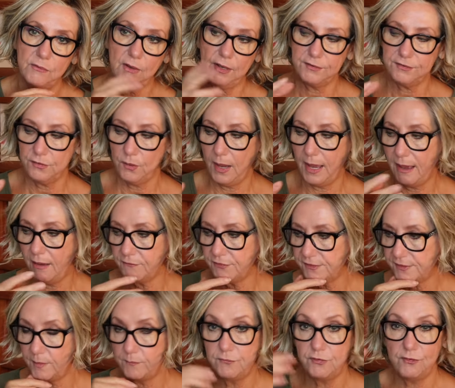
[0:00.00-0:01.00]
I also have
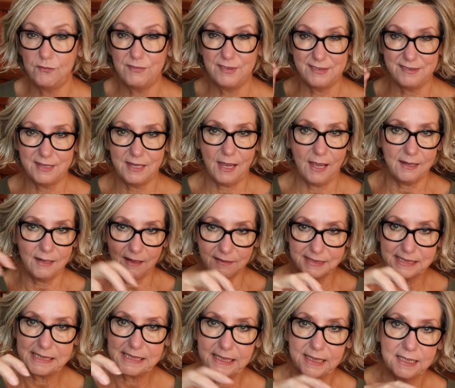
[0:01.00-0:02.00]
some from Visead I'll
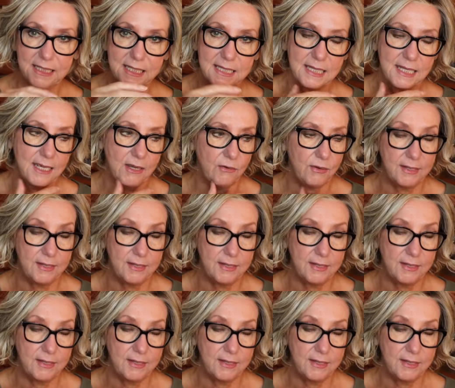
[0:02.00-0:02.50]
stick in there.